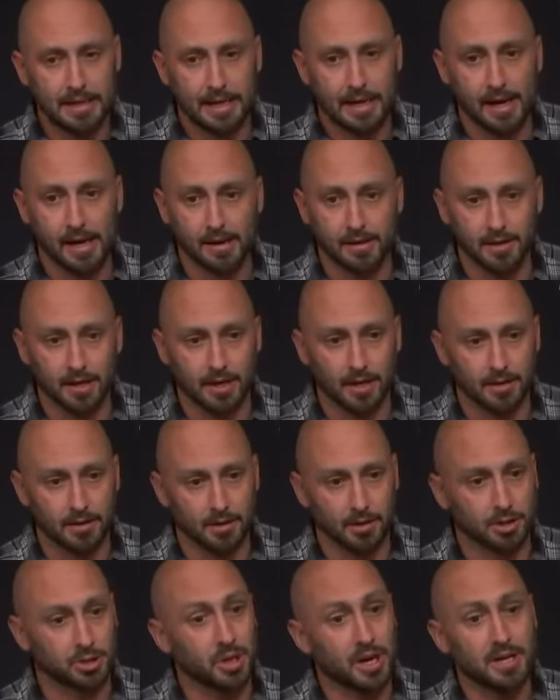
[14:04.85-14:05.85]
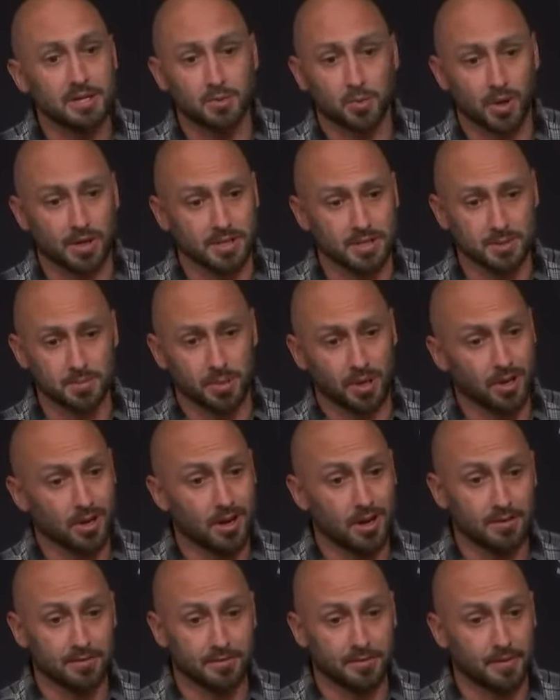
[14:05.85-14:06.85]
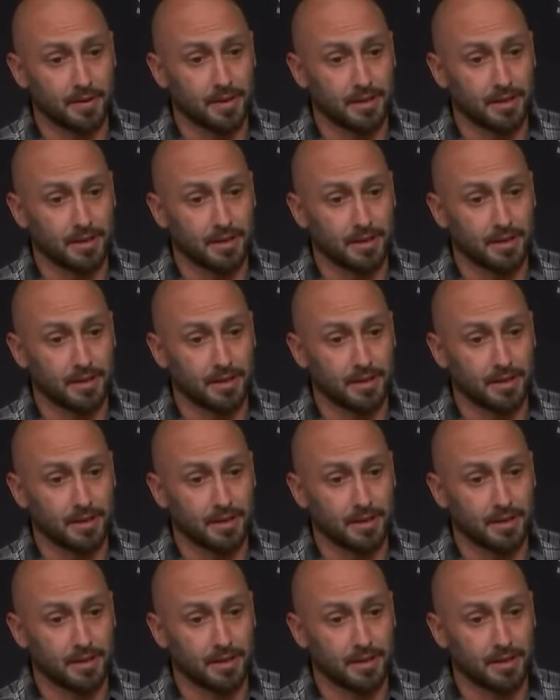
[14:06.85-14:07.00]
And, you know, Trey's worked his butt off.